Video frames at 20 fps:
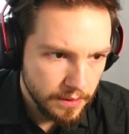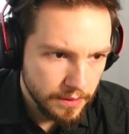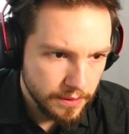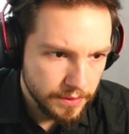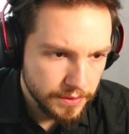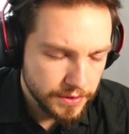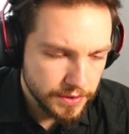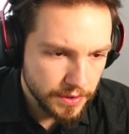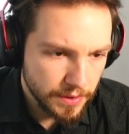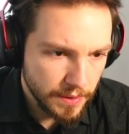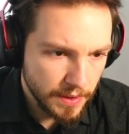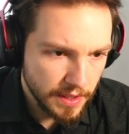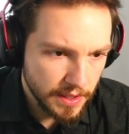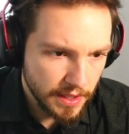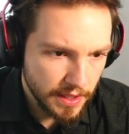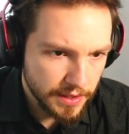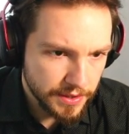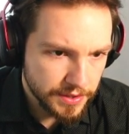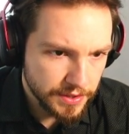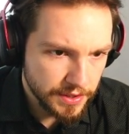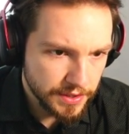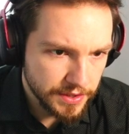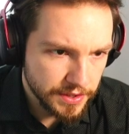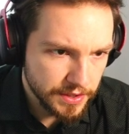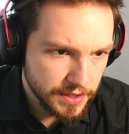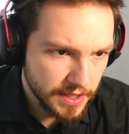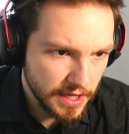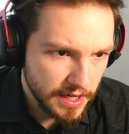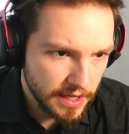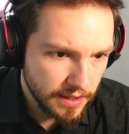So I guess let's
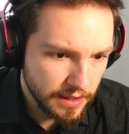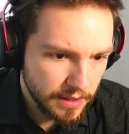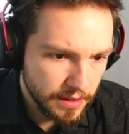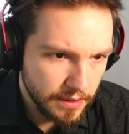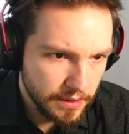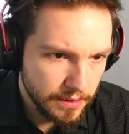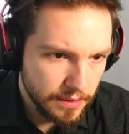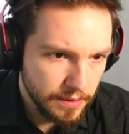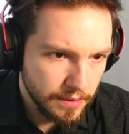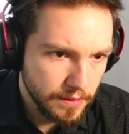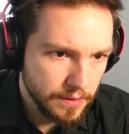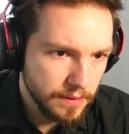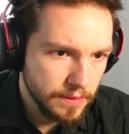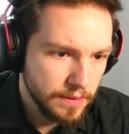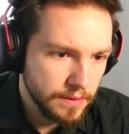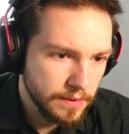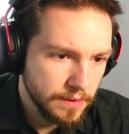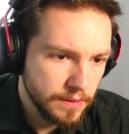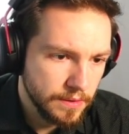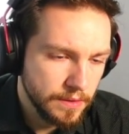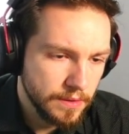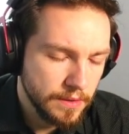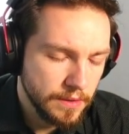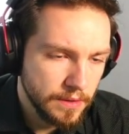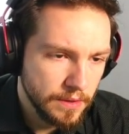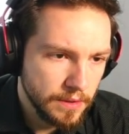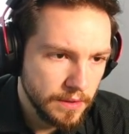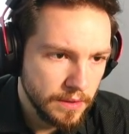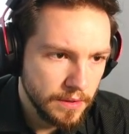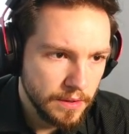attack
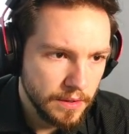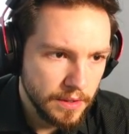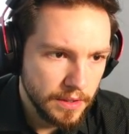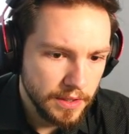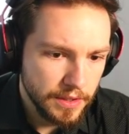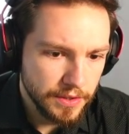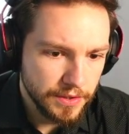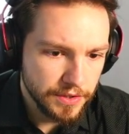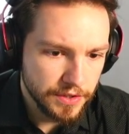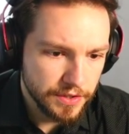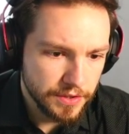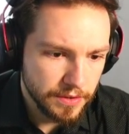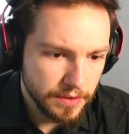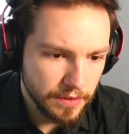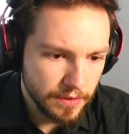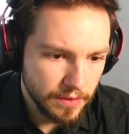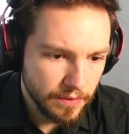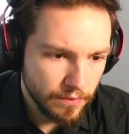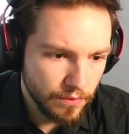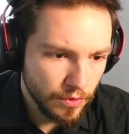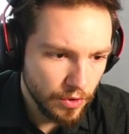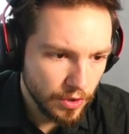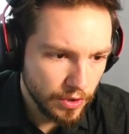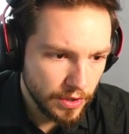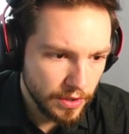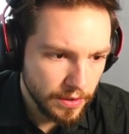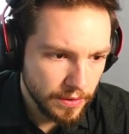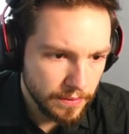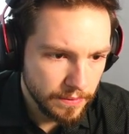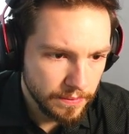his rook.